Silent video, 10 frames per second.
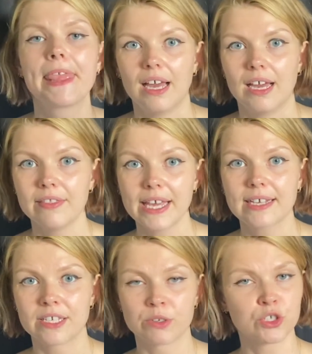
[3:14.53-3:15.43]
And
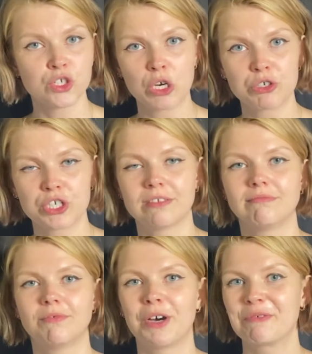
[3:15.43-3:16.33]
next there is
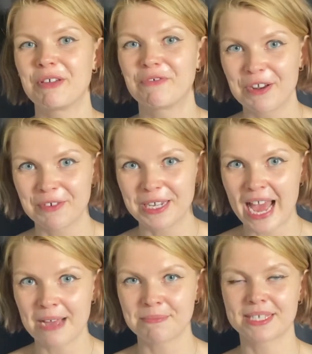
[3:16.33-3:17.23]
Notion, one of my favorite
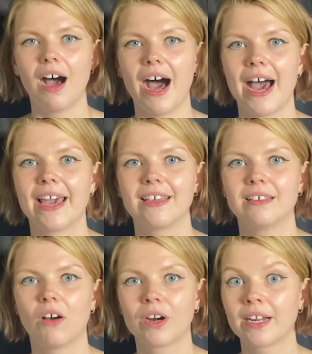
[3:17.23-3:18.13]
apps.
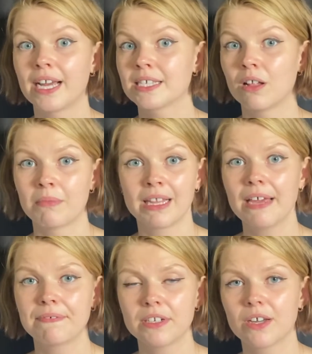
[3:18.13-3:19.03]
I organize all my
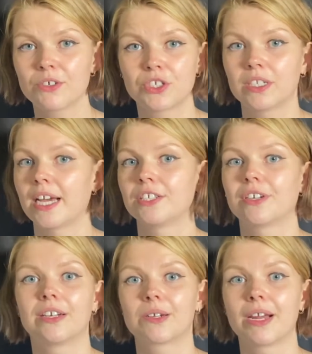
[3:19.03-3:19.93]
life in Notion. I
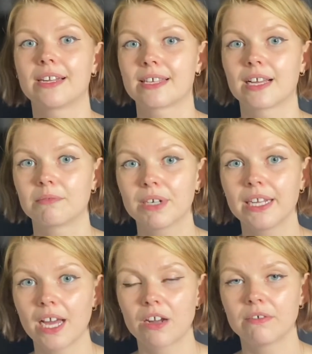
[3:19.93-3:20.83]
try to create a second
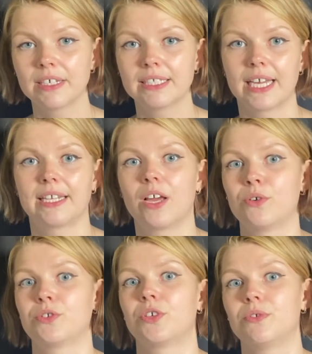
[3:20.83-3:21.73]
brain out of it, and I
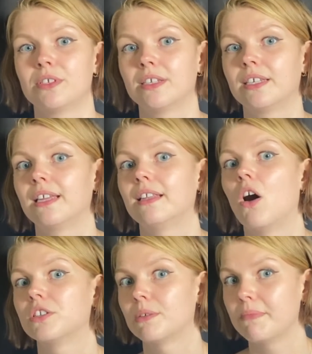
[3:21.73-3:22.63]
also used it in
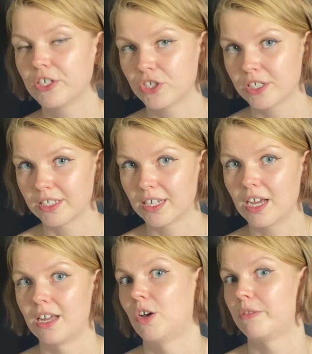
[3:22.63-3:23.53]
automation
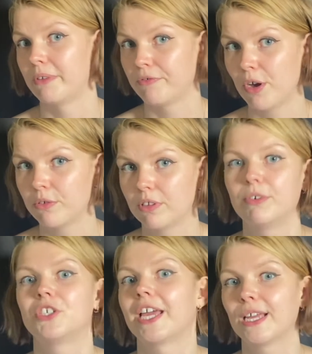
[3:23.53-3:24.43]
on my phone,
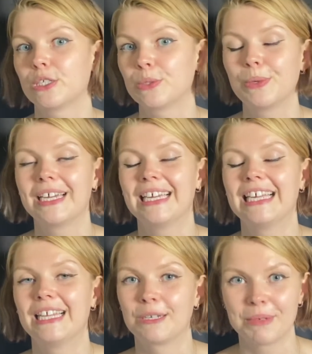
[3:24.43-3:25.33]
which I get to
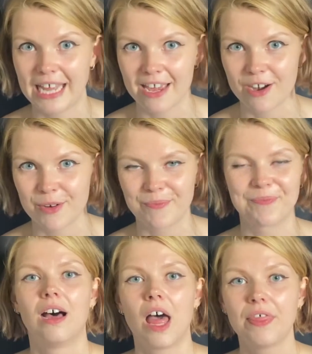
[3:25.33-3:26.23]
a little bit later.
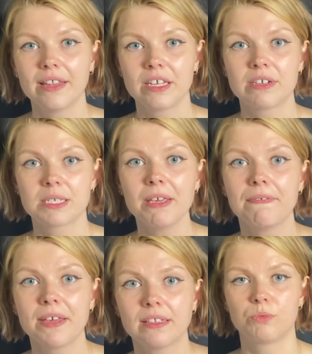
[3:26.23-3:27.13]
Then there is
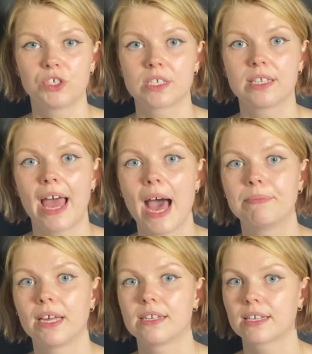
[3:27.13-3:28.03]
MeFit, which is the
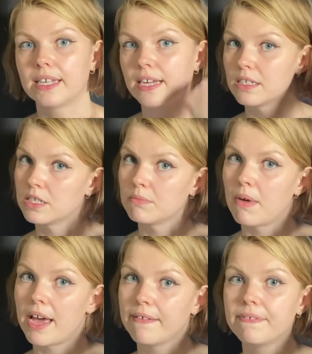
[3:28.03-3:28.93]
app that is connected to
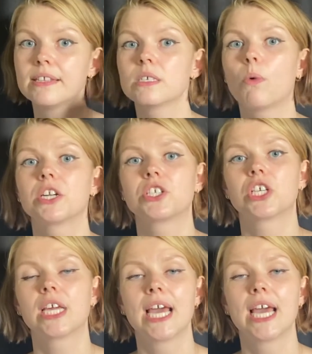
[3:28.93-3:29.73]
my fitness watch,